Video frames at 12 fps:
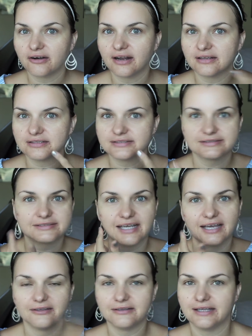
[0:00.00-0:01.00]
and it's
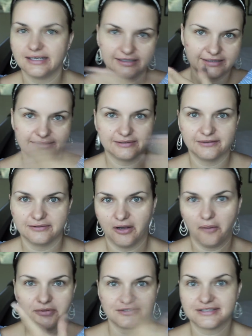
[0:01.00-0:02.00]
kind of like on the
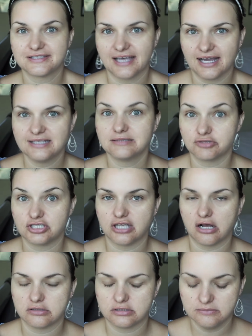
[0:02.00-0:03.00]
opposite sides, which is
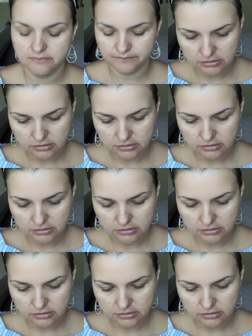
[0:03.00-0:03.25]
awesome.